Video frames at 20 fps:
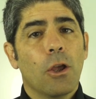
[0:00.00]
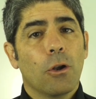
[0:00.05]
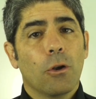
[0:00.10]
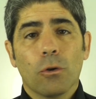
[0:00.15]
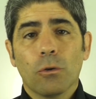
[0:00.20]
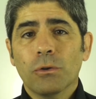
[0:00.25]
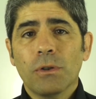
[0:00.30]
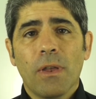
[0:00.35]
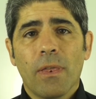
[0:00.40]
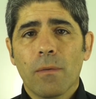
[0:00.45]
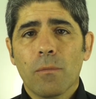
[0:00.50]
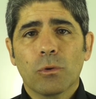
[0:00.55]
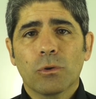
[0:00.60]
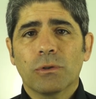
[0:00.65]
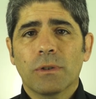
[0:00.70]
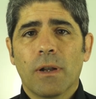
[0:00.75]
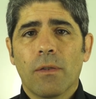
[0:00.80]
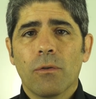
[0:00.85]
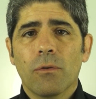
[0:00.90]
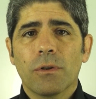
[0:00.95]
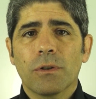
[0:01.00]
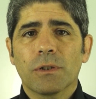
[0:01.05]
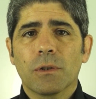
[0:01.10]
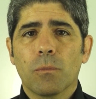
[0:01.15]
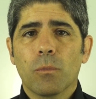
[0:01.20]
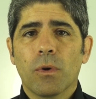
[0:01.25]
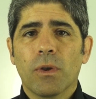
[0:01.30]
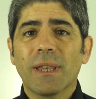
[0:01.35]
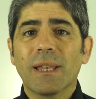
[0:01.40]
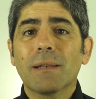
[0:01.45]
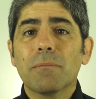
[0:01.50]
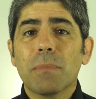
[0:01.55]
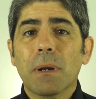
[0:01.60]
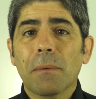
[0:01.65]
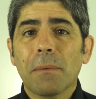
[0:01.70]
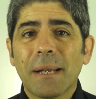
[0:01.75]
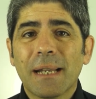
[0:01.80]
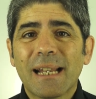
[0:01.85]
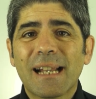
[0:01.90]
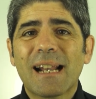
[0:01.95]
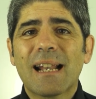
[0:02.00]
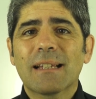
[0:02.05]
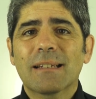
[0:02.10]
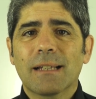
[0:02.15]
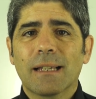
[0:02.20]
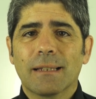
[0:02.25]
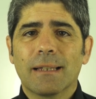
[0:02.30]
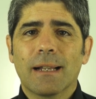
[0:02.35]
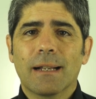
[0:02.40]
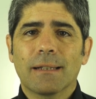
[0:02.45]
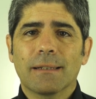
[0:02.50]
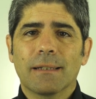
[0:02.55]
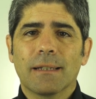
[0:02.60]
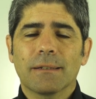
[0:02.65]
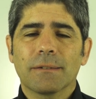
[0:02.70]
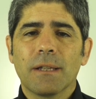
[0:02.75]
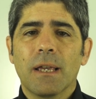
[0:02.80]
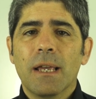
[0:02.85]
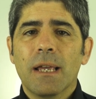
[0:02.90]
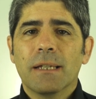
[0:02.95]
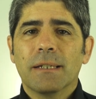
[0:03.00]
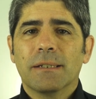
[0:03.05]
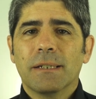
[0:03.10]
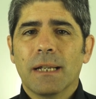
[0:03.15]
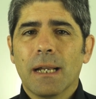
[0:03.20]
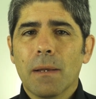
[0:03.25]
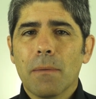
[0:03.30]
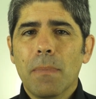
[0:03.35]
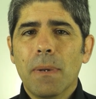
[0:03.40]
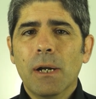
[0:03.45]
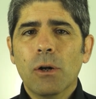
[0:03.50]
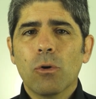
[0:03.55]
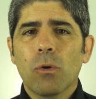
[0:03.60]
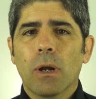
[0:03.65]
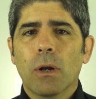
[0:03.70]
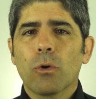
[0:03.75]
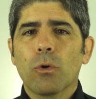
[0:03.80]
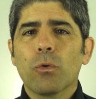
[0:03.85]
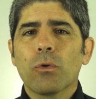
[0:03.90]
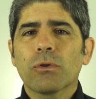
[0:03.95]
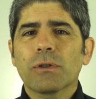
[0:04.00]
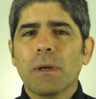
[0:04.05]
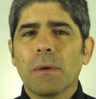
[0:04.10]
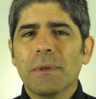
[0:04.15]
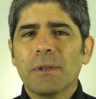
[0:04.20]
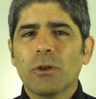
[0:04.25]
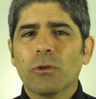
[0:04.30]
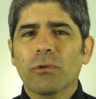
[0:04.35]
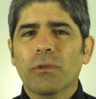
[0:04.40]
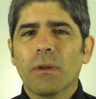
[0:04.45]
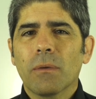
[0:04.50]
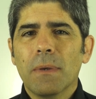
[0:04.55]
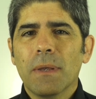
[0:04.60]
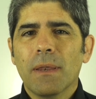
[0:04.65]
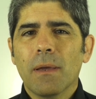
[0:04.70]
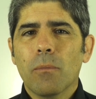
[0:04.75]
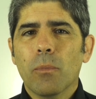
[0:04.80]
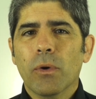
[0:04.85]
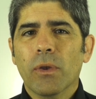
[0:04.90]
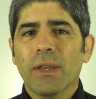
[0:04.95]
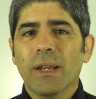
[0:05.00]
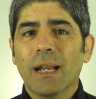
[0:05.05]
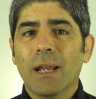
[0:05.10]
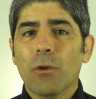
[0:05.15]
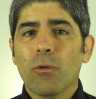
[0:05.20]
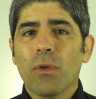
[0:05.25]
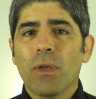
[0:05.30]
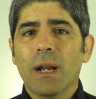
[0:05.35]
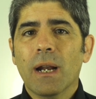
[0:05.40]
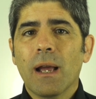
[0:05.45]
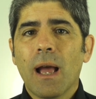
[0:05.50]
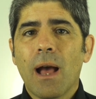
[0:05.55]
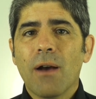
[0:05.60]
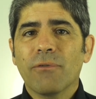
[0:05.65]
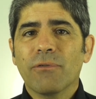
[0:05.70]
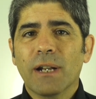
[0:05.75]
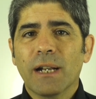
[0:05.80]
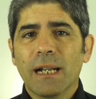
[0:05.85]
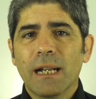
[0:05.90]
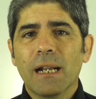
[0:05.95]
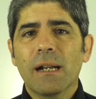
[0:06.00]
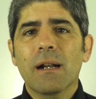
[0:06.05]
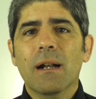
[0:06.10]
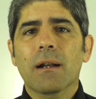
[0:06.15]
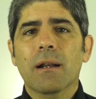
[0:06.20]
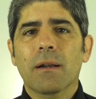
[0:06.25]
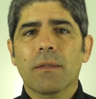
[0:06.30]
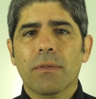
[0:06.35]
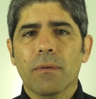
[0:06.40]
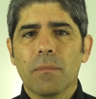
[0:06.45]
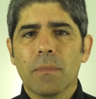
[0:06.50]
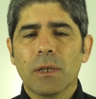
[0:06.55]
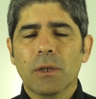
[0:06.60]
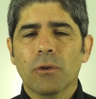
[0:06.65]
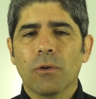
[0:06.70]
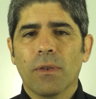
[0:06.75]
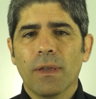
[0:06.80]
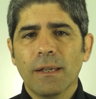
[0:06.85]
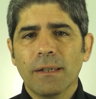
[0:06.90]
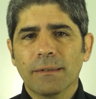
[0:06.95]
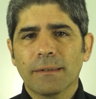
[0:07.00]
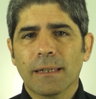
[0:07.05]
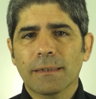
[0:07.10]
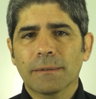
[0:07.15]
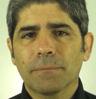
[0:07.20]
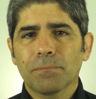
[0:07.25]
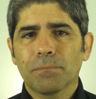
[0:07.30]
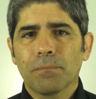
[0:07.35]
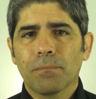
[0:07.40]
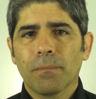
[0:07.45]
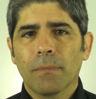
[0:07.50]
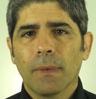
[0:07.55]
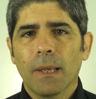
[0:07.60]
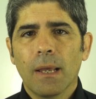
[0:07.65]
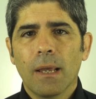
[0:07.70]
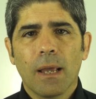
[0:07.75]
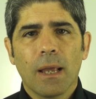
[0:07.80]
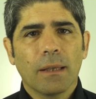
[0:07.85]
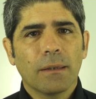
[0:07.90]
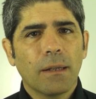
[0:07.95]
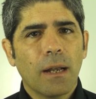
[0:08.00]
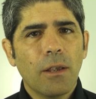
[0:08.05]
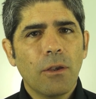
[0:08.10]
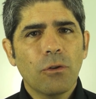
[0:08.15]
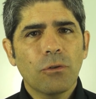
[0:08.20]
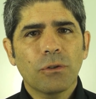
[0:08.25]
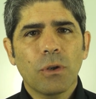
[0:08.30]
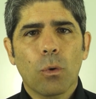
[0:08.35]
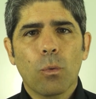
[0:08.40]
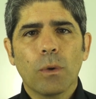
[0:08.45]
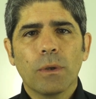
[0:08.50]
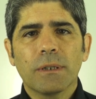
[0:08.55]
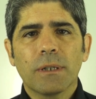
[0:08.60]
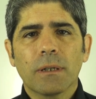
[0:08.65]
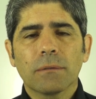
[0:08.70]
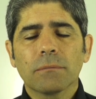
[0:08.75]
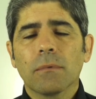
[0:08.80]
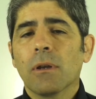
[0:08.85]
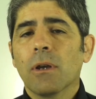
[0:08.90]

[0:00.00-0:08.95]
has not been proven that cataracts can be prevented. However, some lifestyle habits can help slow the growth of cataracts. These include